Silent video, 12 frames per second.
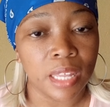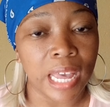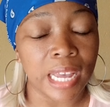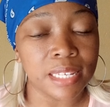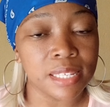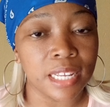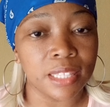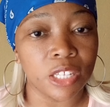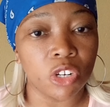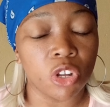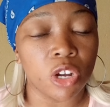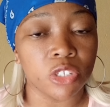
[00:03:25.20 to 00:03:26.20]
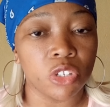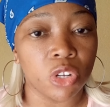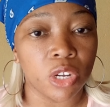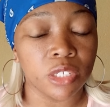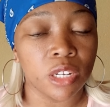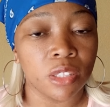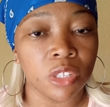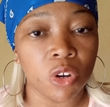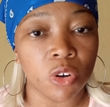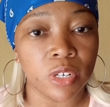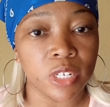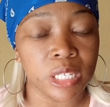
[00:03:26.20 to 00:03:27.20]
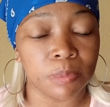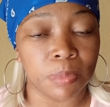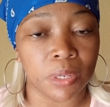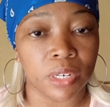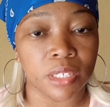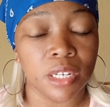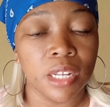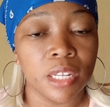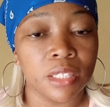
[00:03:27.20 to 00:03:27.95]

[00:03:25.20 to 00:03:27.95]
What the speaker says: I said the Lord, not the Holy Spirit.